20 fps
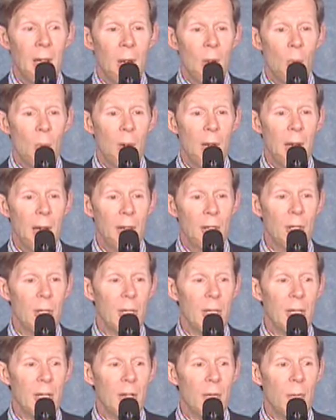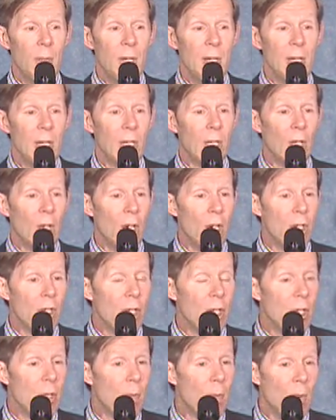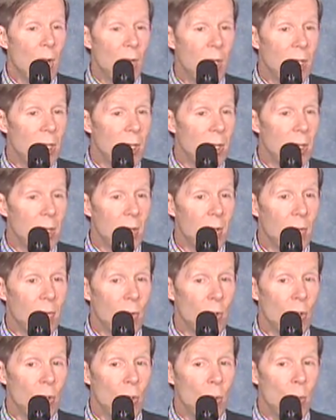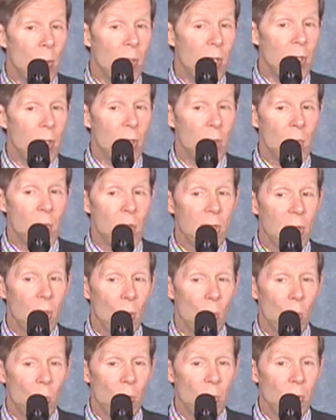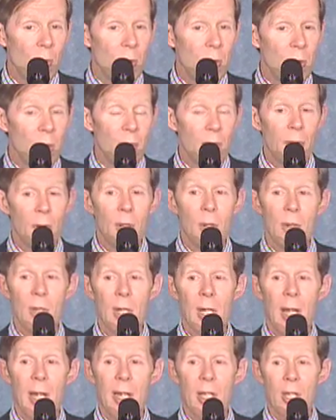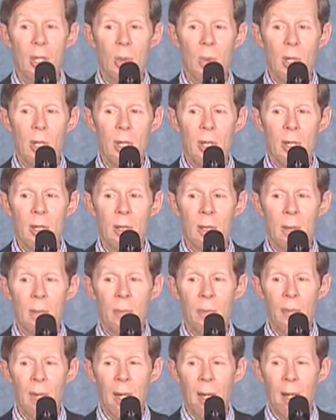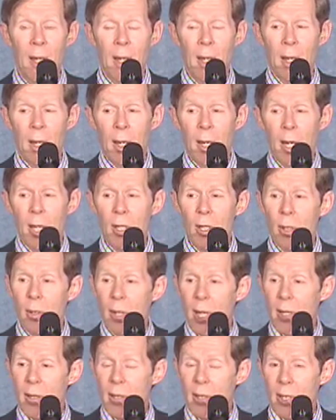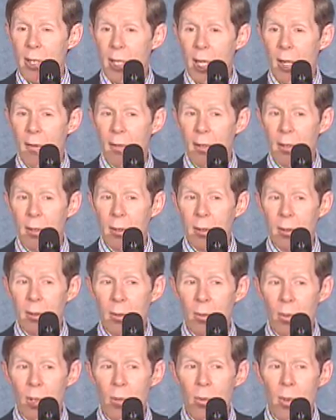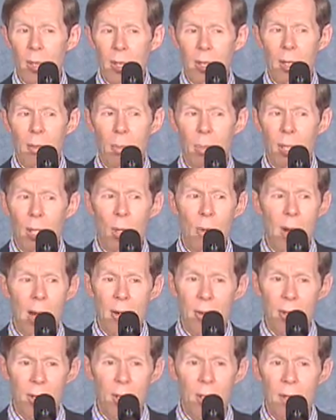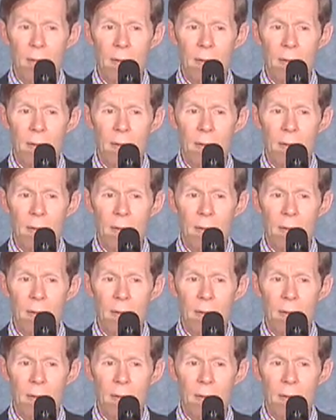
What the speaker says: We actually have been the largest market for new wind turbines in the world for those last 3 years. And 2007 was really a blowout year